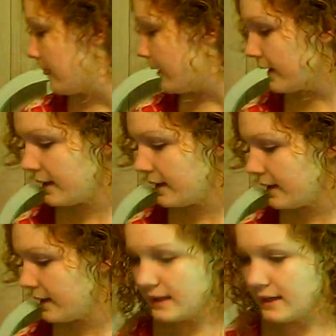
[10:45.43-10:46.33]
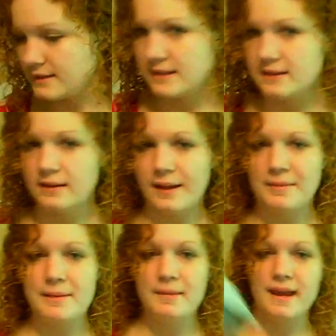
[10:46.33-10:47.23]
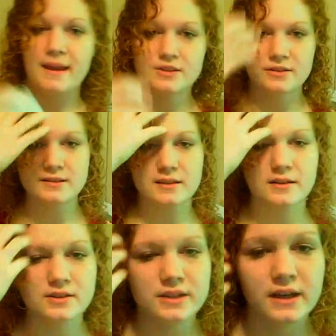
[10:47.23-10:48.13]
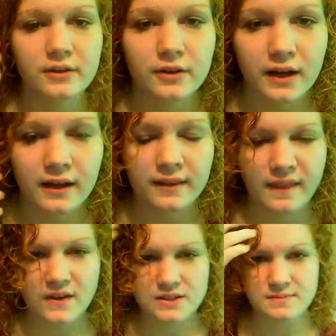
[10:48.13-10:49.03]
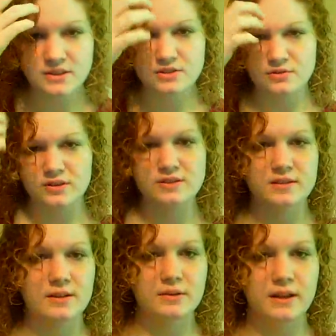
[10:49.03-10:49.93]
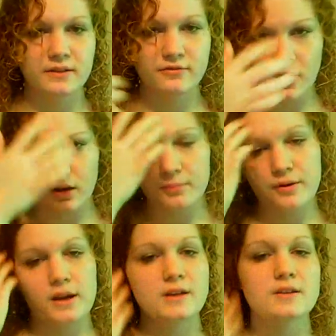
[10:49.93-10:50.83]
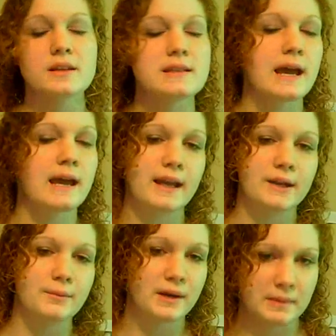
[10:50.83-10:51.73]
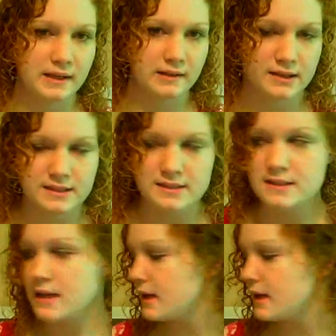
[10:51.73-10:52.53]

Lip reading: Alright, and then like my bangs, you can see, are just kind of growing out, and they used to be short, so they would like fall pretty to the side, and I could wear them down like this.